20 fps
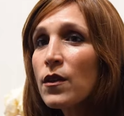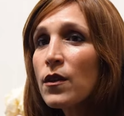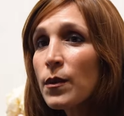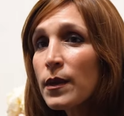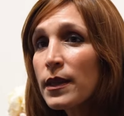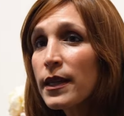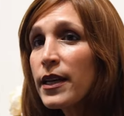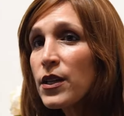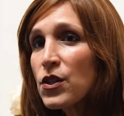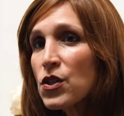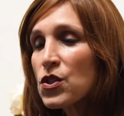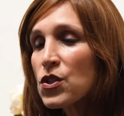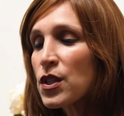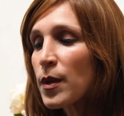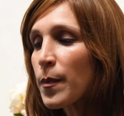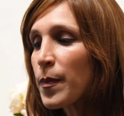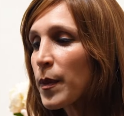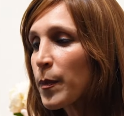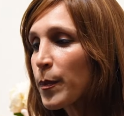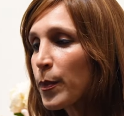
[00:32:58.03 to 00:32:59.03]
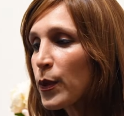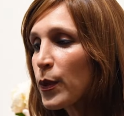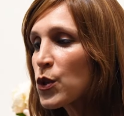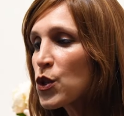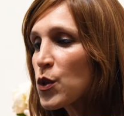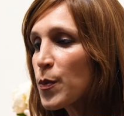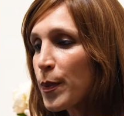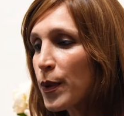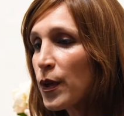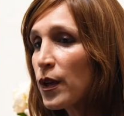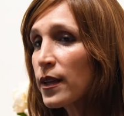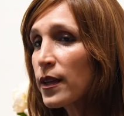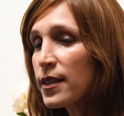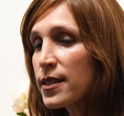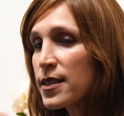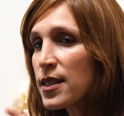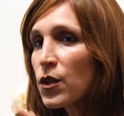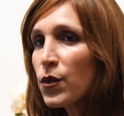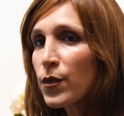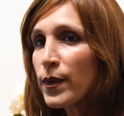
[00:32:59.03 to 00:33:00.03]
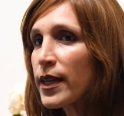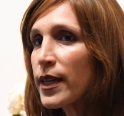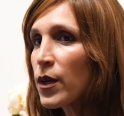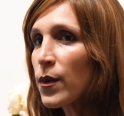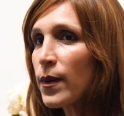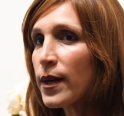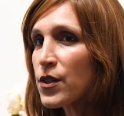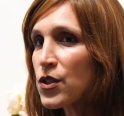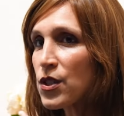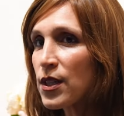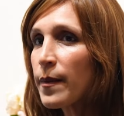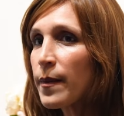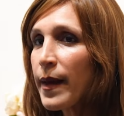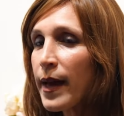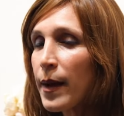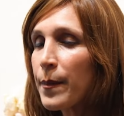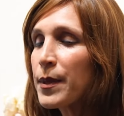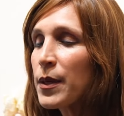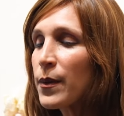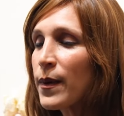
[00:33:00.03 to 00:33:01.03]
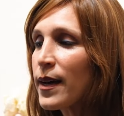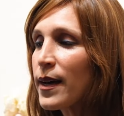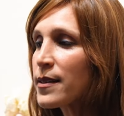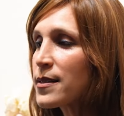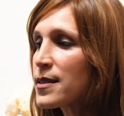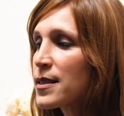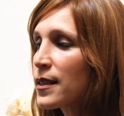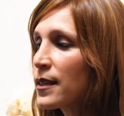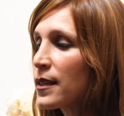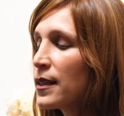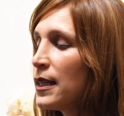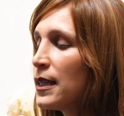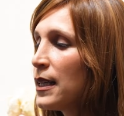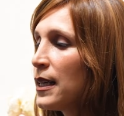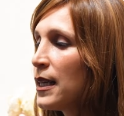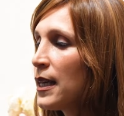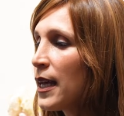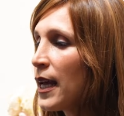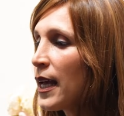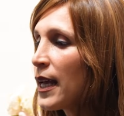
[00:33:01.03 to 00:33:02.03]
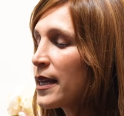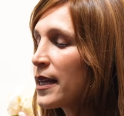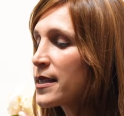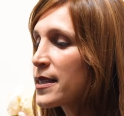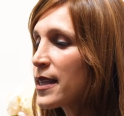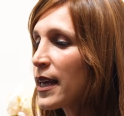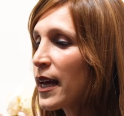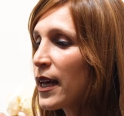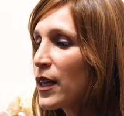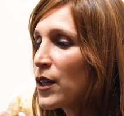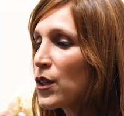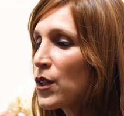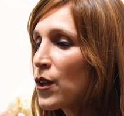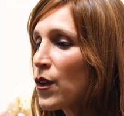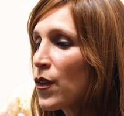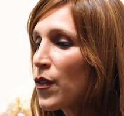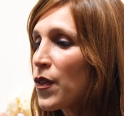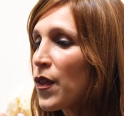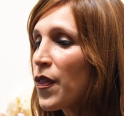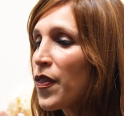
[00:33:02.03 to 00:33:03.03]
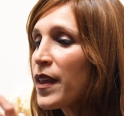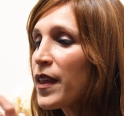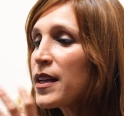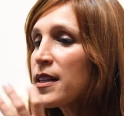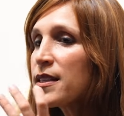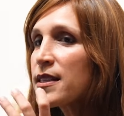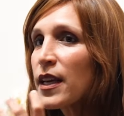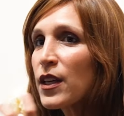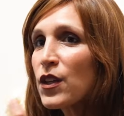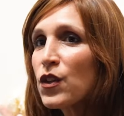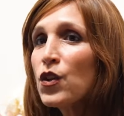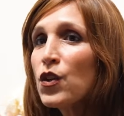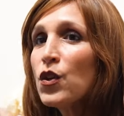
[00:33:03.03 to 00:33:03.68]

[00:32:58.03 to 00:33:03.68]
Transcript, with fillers: in the relationship, the push-pull, and it's a great question, I'm happy you asked it, is that the things that